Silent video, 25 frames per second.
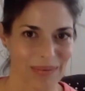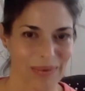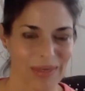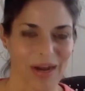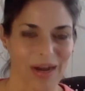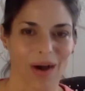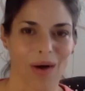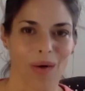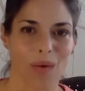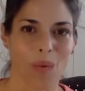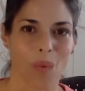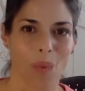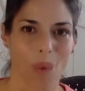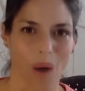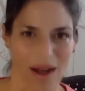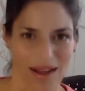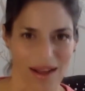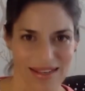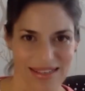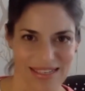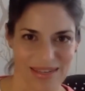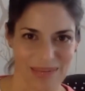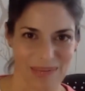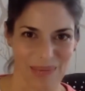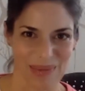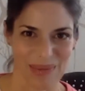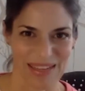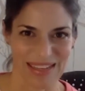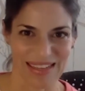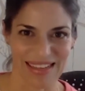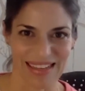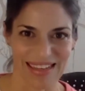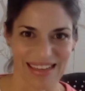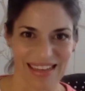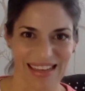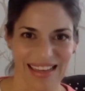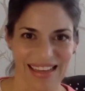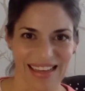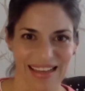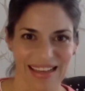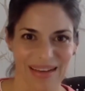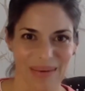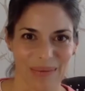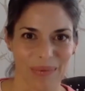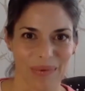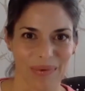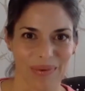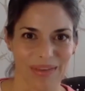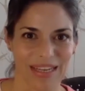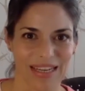We all want to be,
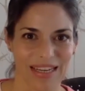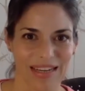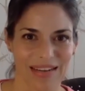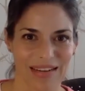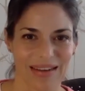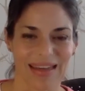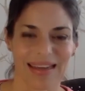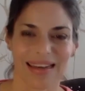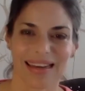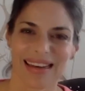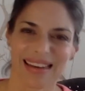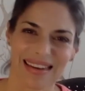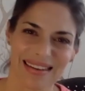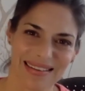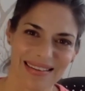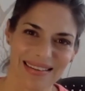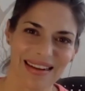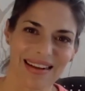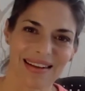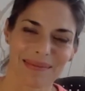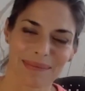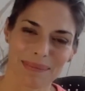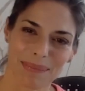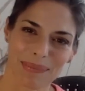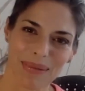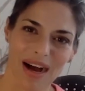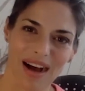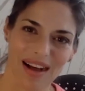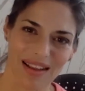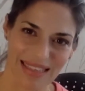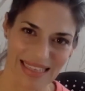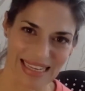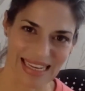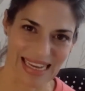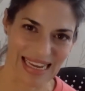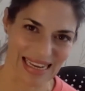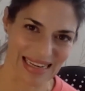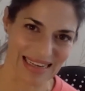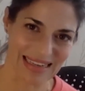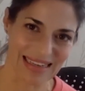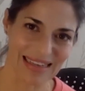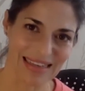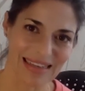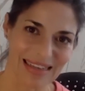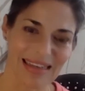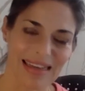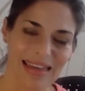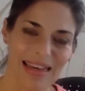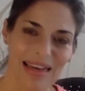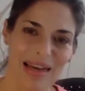it's not
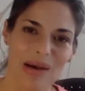Pollyanna,